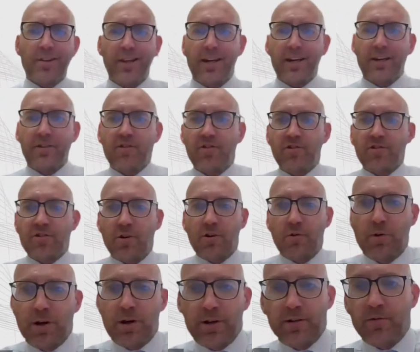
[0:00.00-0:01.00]
clerks are
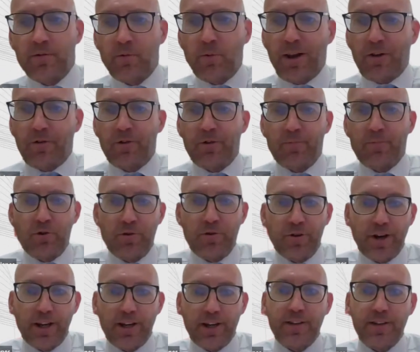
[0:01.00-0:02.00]
so well
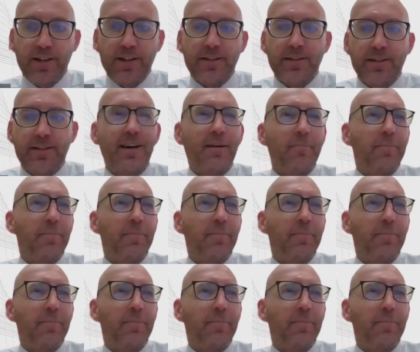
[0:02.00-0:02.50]
remunerated,